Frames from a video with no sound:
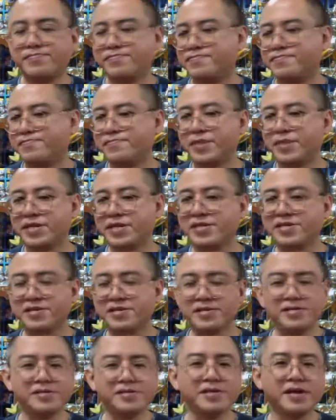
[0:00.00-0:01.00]
burning
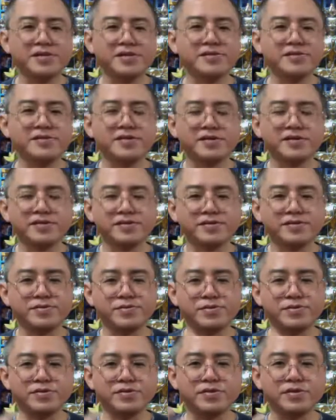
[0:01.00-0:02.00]
incense, there's
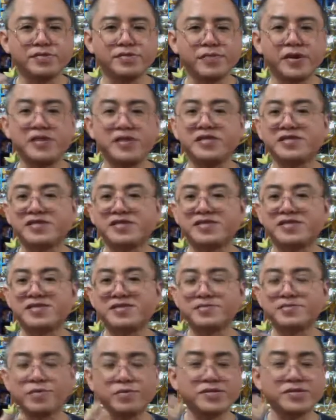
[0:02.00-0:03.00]
usually very little,
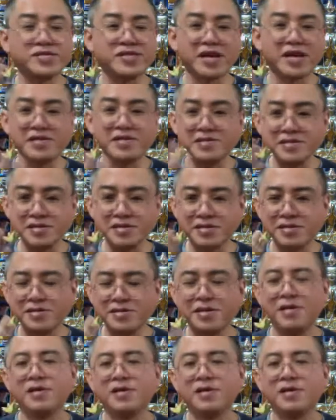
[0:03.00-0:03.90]
no scent.